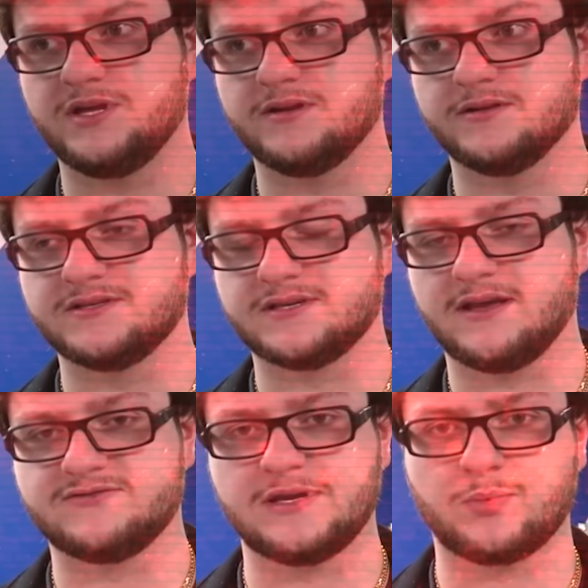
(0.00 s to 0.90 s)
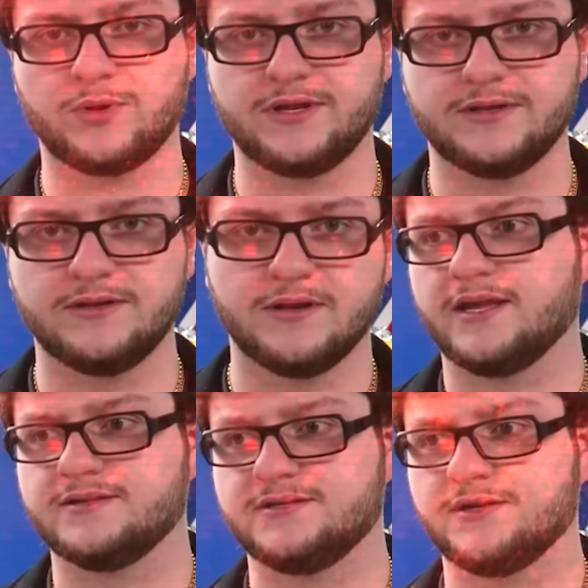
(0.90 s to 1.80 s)
me and Alesa have separated,
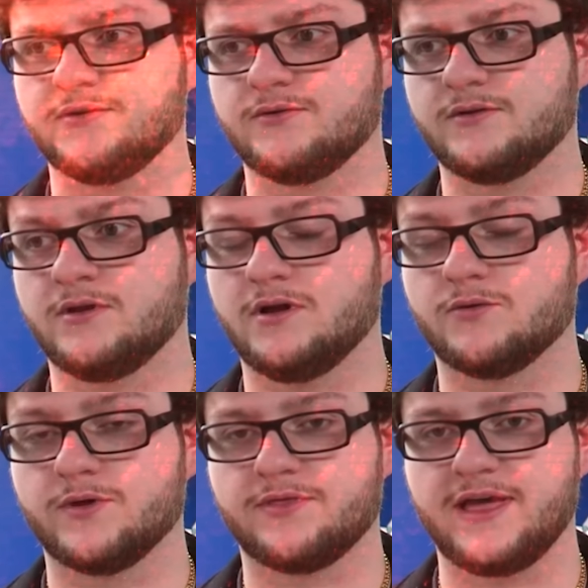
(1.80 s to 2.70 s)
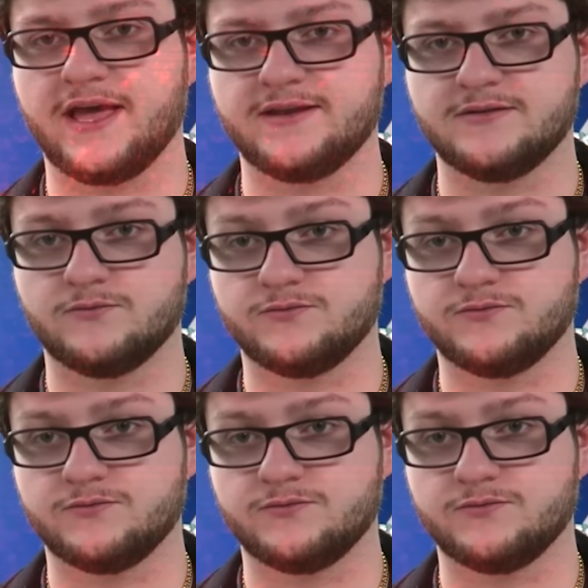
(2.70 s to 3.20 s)
and, you know, along with that,